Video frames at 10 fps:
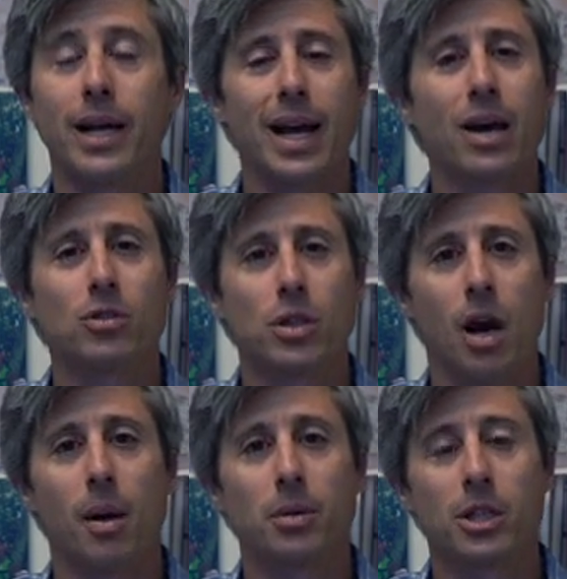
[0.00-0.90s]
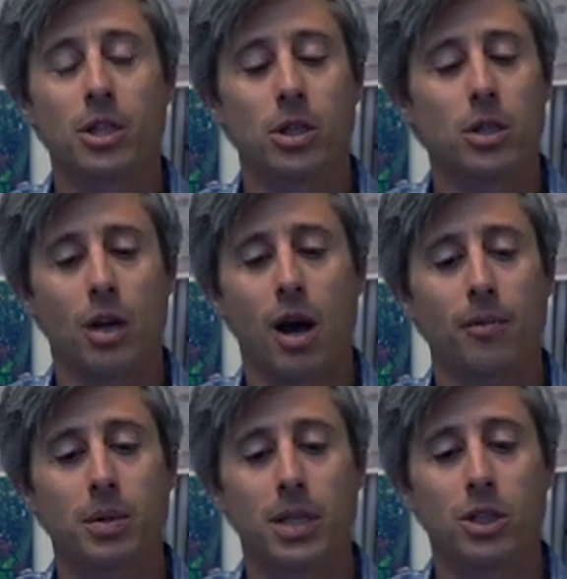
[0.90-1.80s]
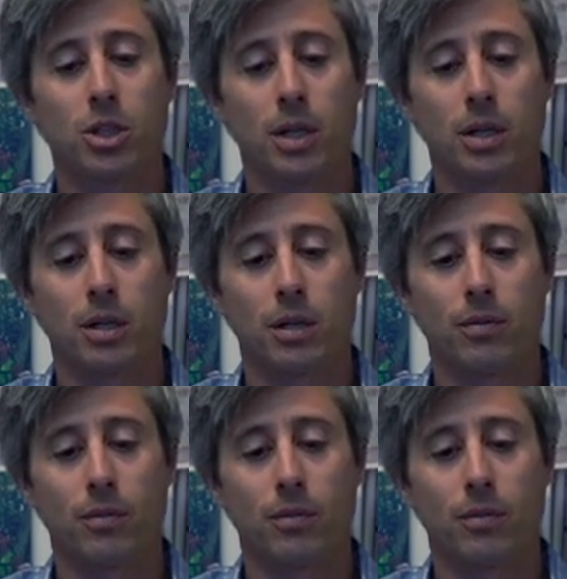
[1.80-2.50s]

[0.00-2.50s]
how's the competition? The competition